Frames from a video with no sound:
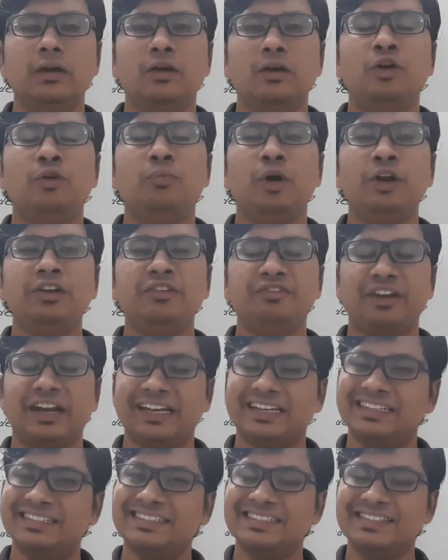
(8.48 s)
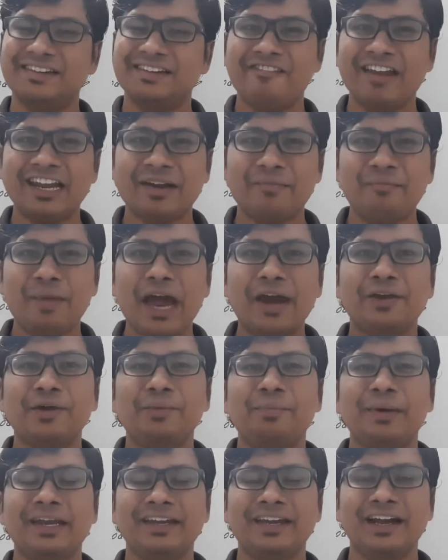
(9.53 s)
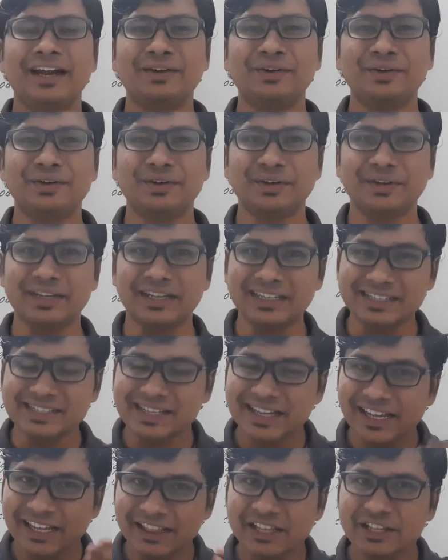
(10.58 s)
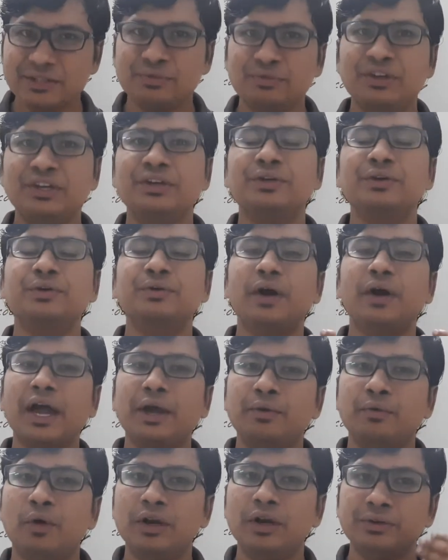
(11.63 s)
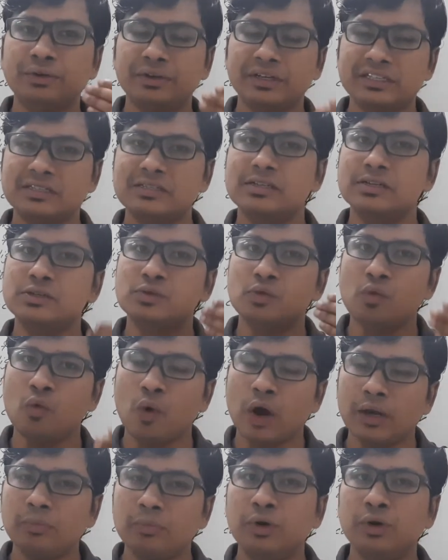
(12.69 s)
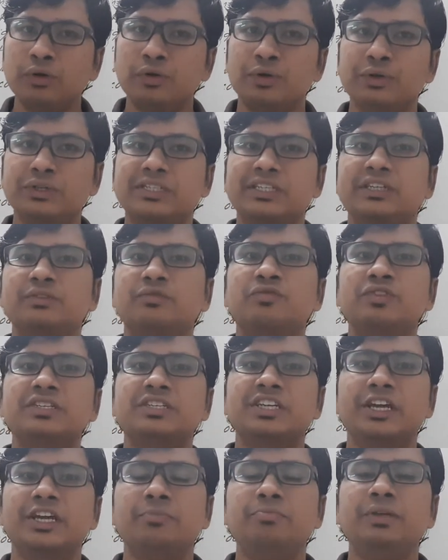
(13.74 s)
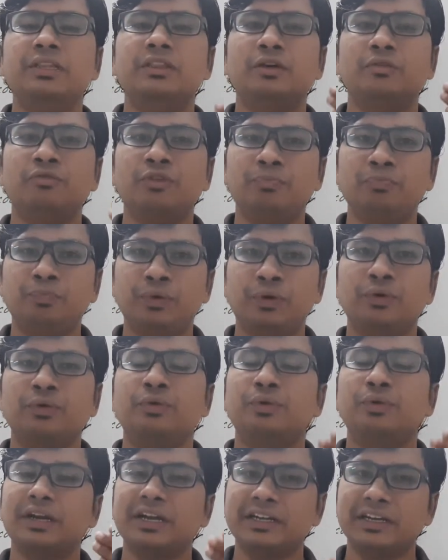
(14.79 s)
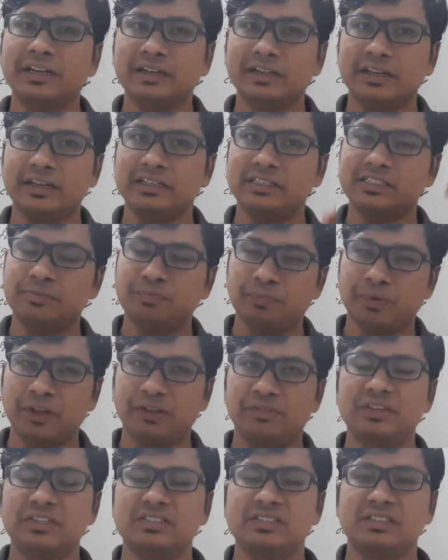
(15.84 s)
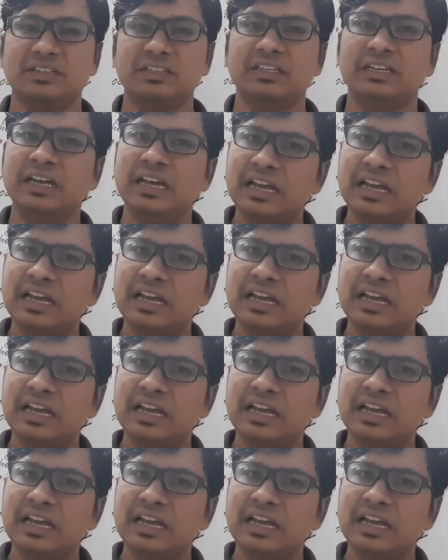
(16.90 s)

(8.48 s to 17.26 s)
Good morning friends. Welcome back to Parnika Tutorials. In this video, I want to discuss one more question which came in the Wipro written test previously.